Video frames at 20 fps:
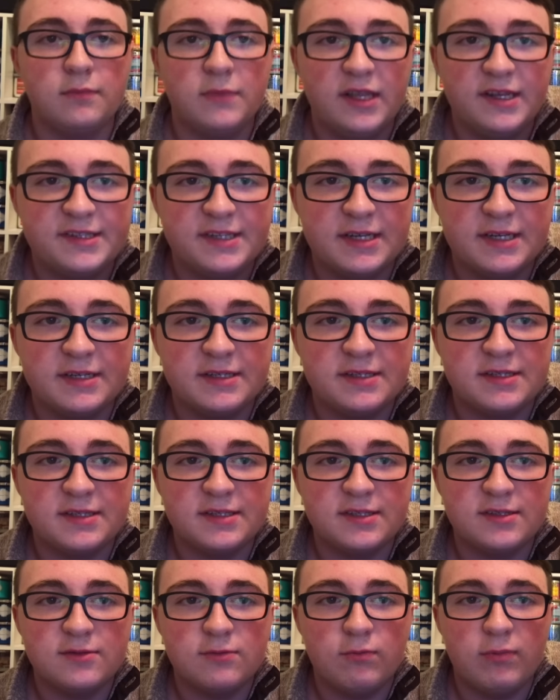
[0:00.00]
This is
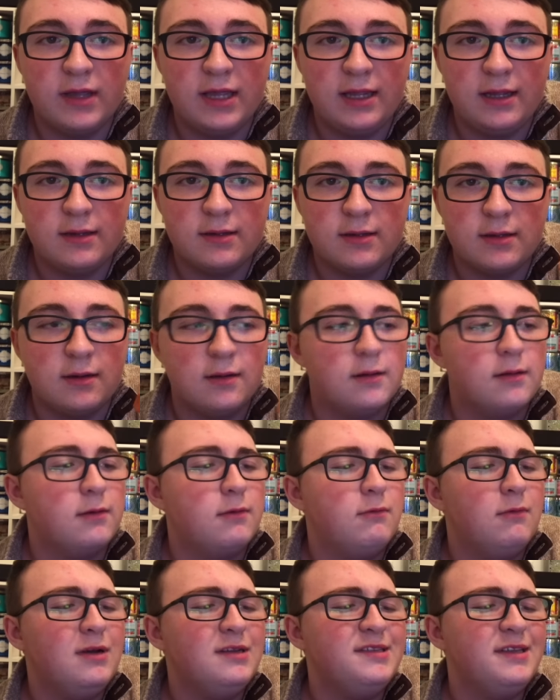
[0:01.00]
sweet,
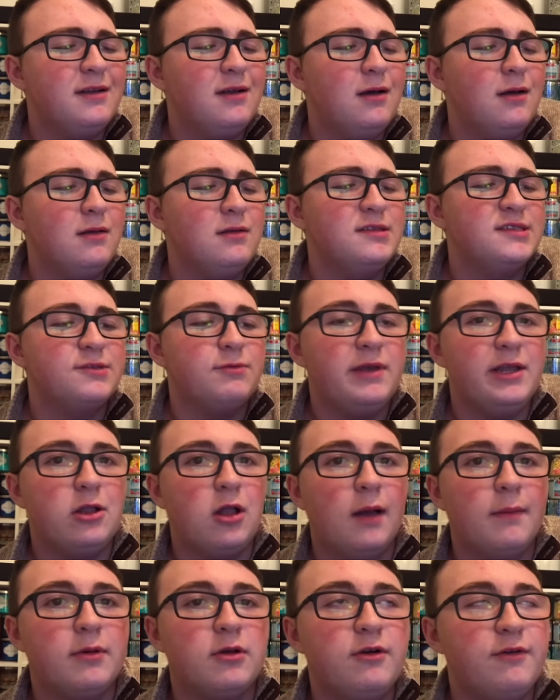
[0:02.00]
what's it called? Sweet
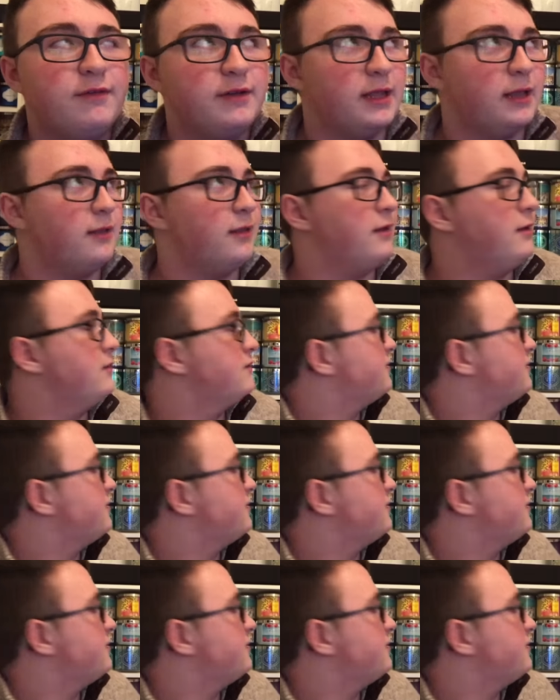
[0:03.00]
Tropical Vanilla?